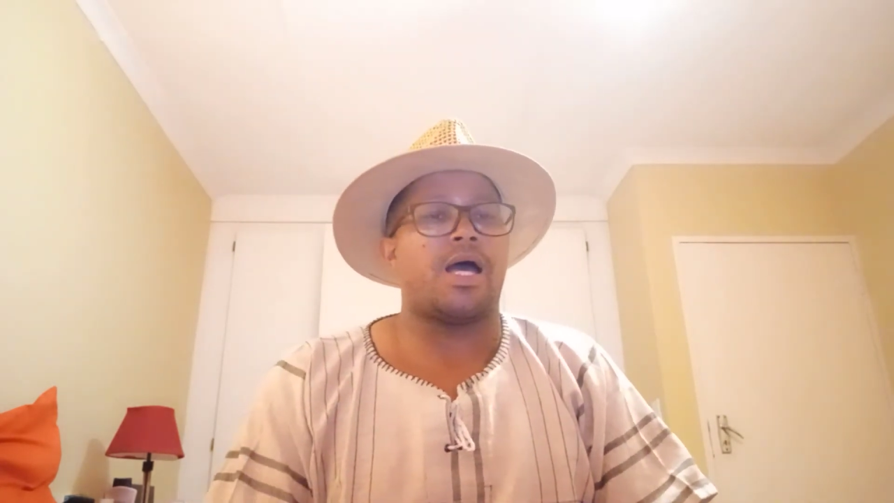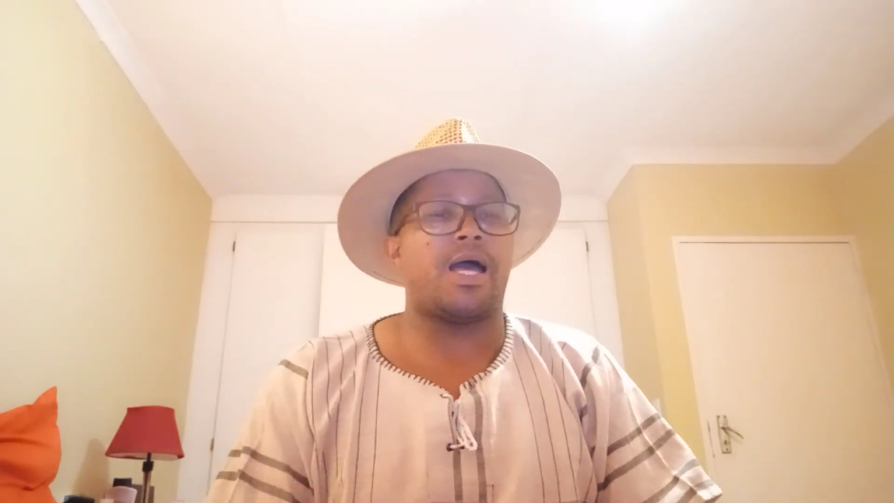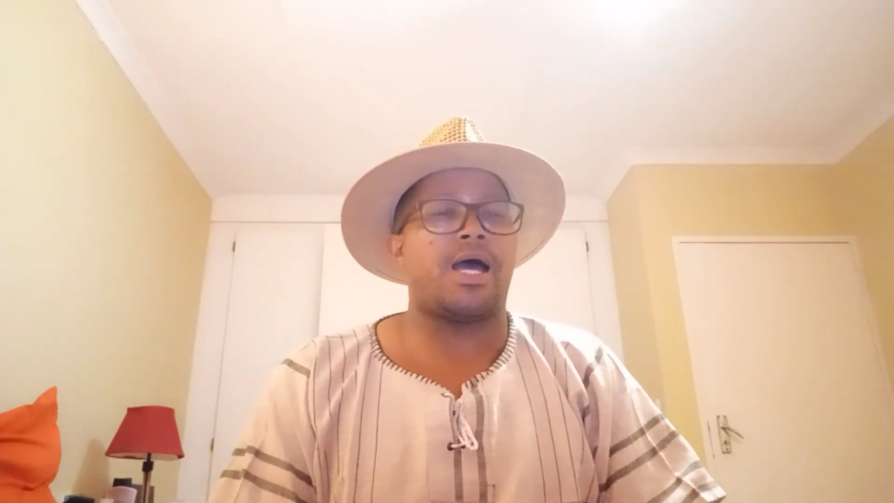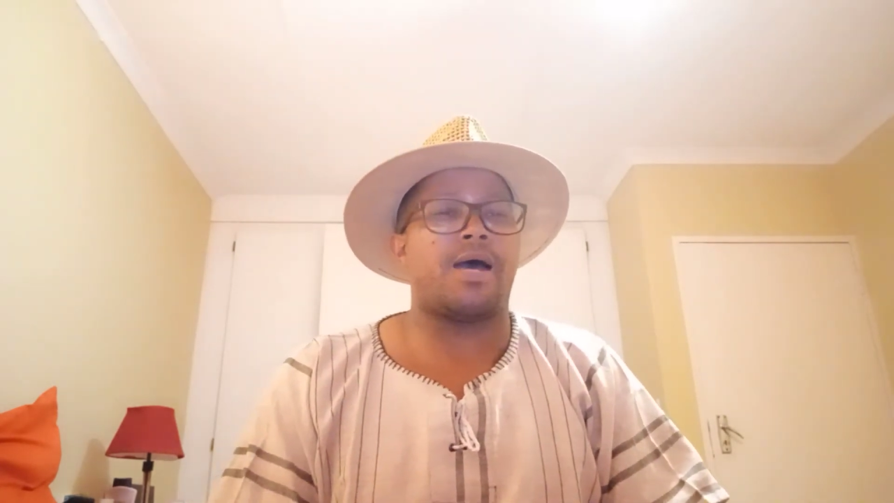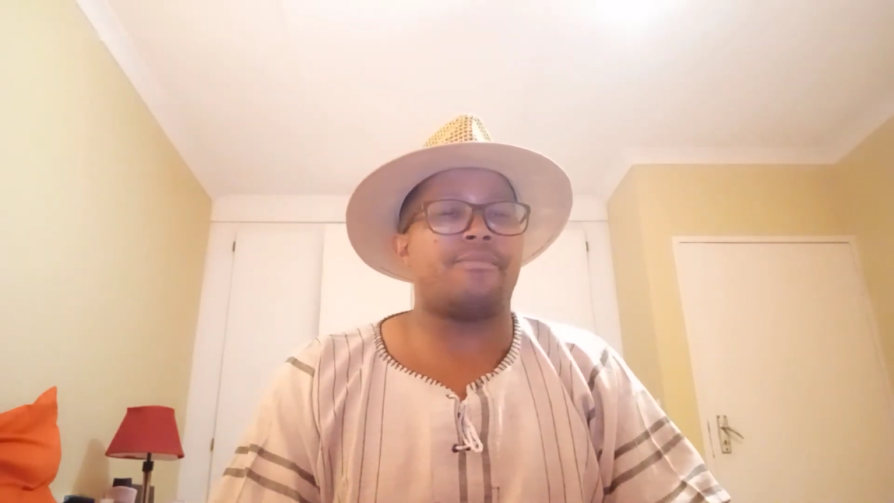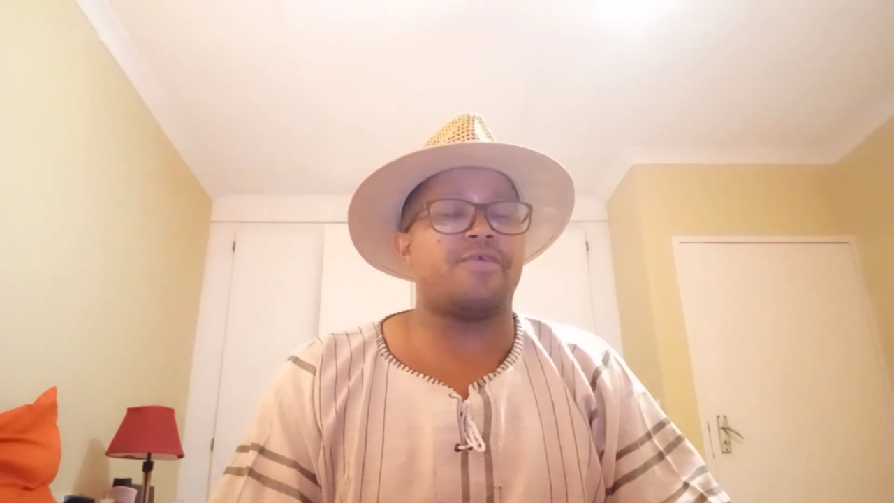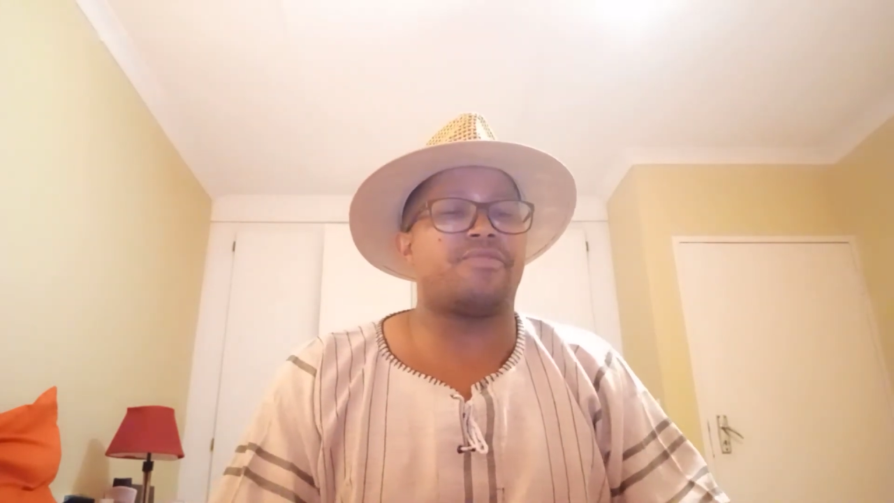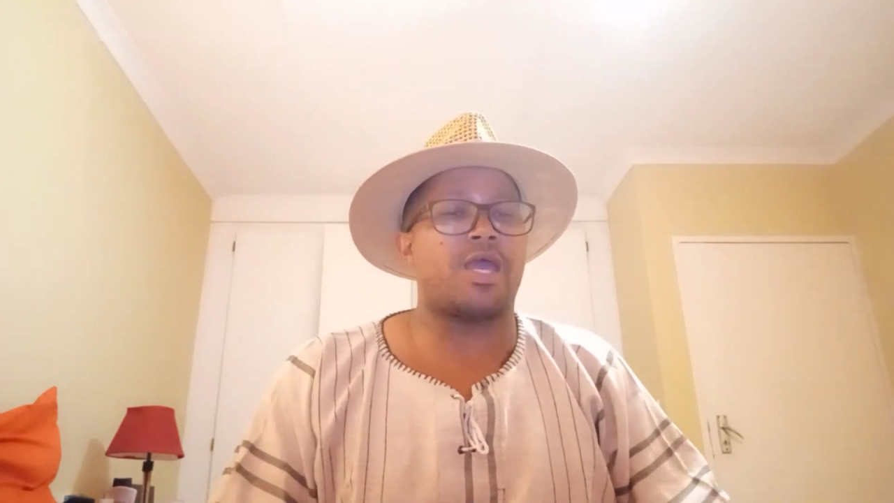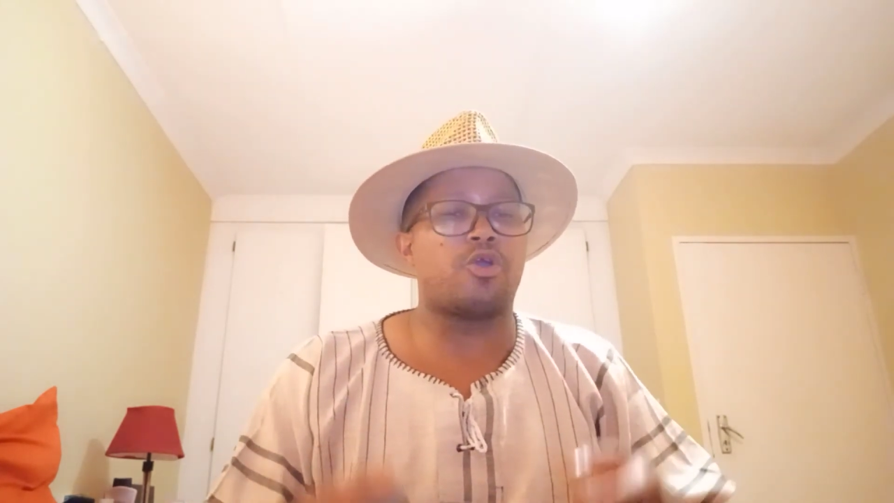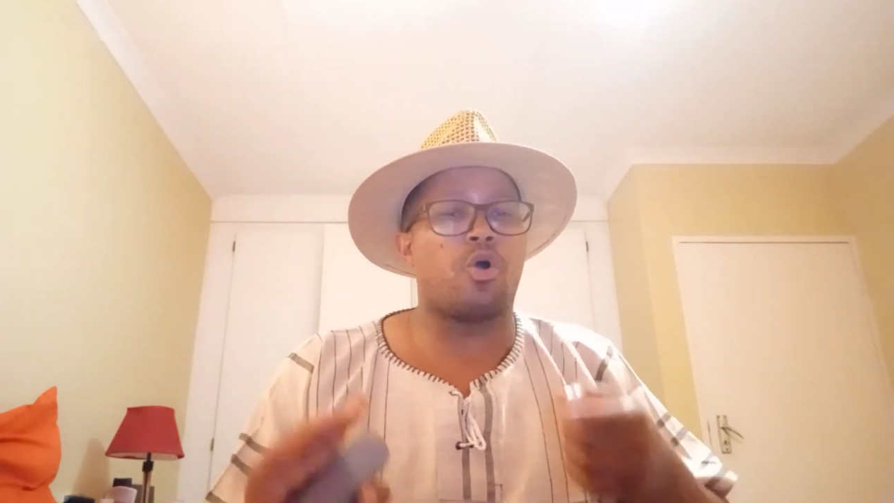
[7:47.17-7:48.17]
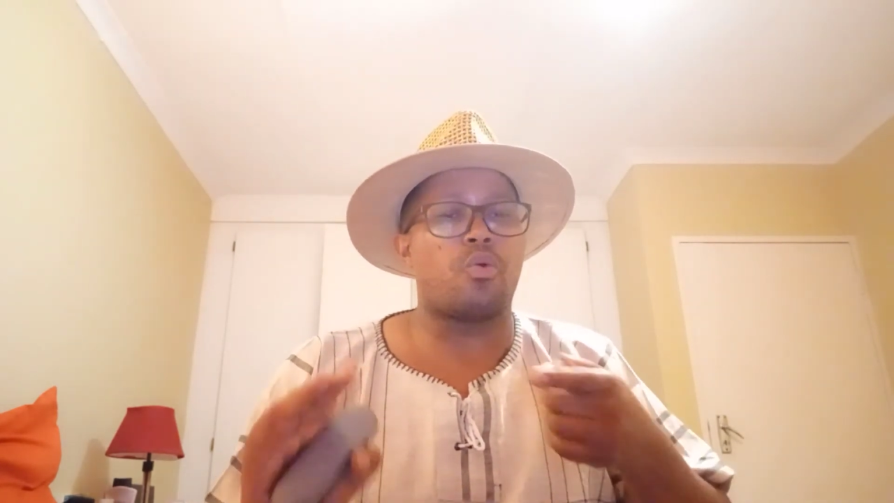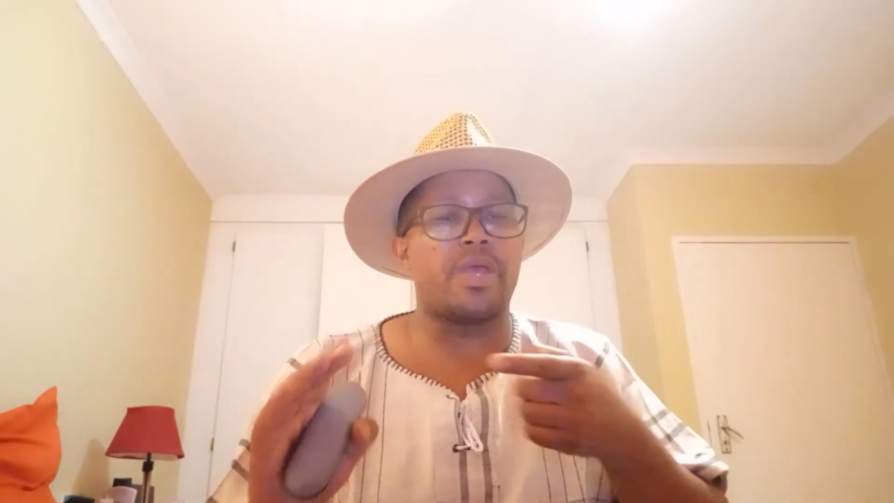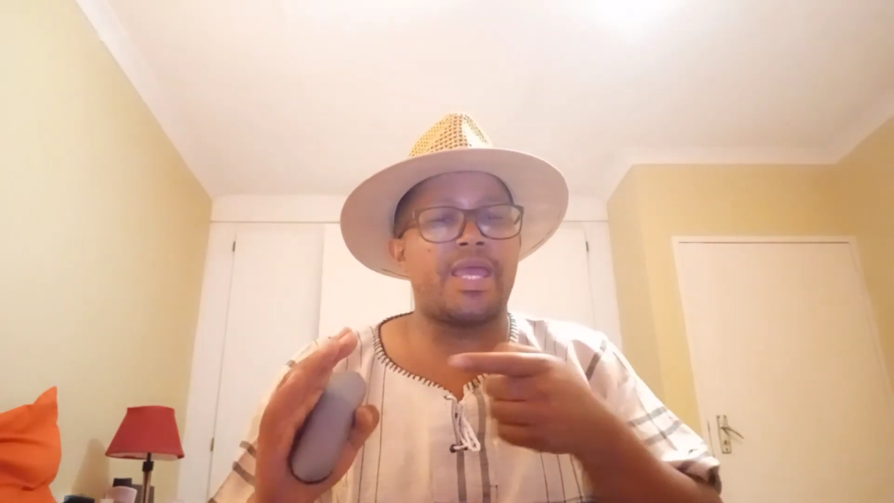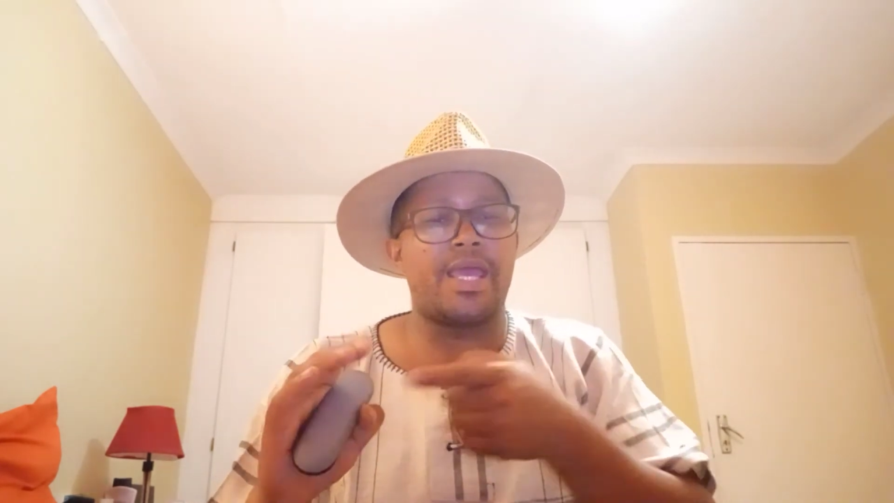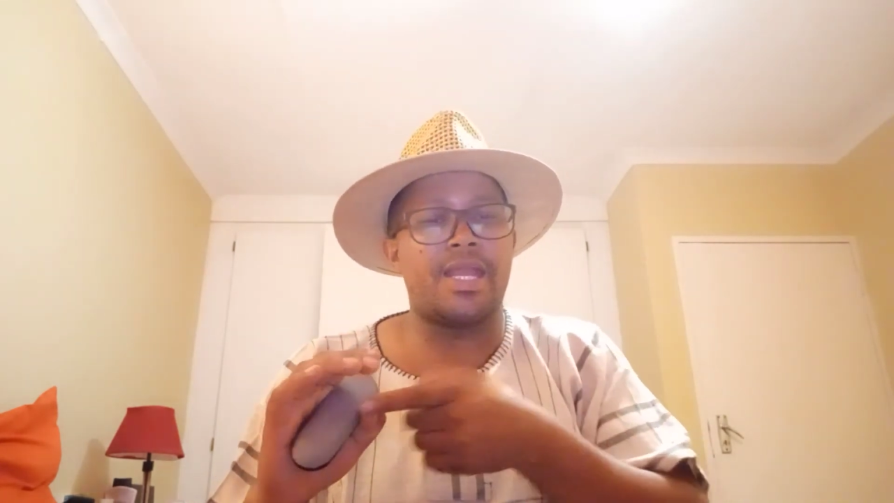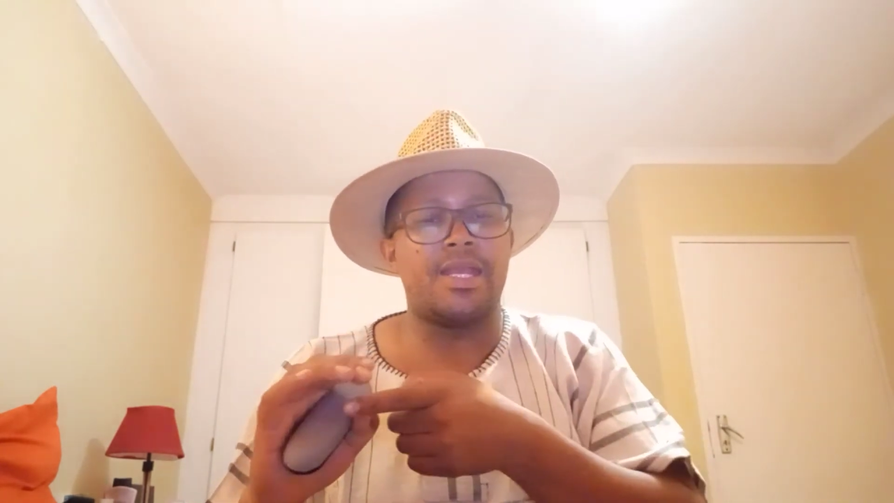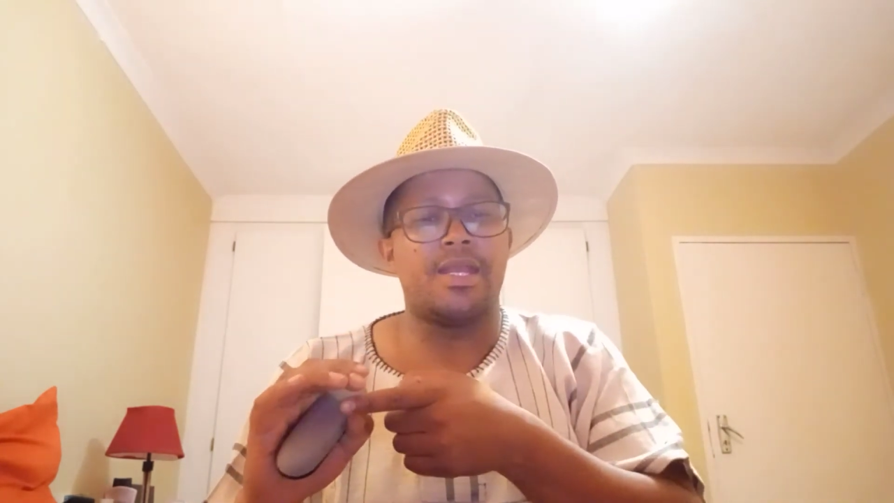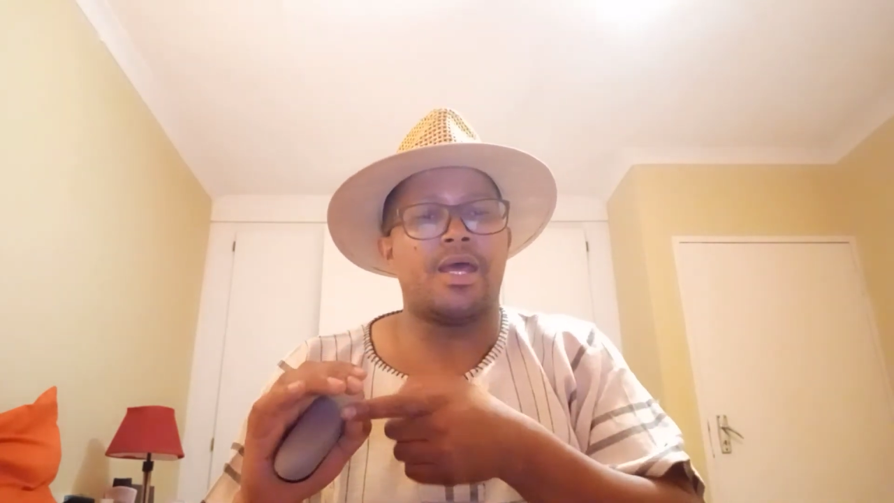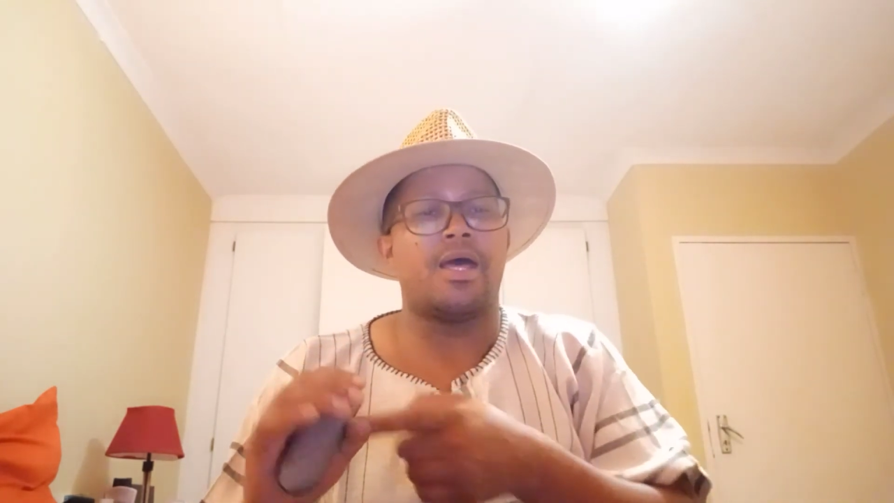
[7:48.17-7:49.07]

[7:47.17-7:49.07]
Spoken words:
if they go in